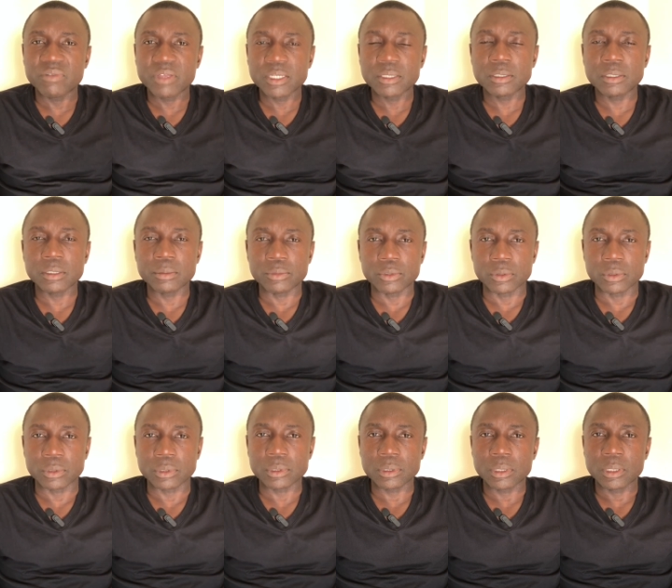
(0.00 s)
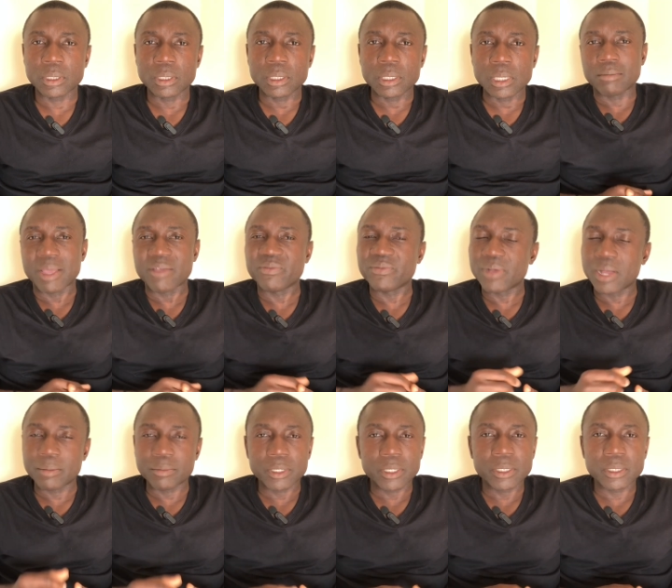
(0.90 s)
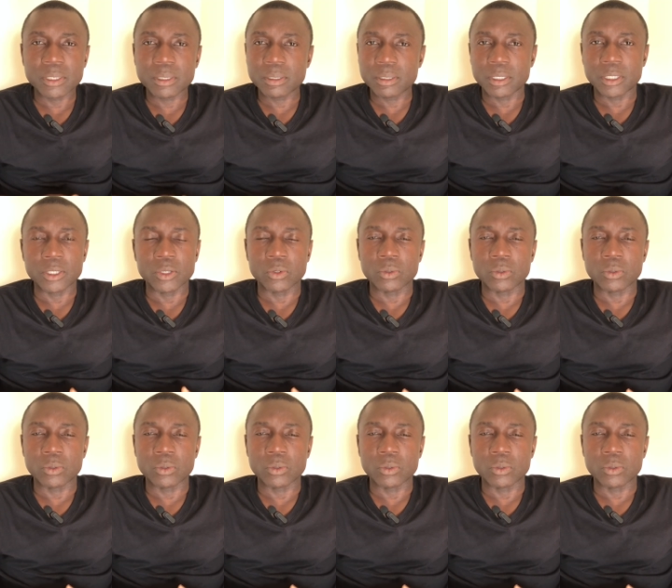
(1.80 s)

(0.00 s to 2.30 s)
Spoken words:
vegetables. My family,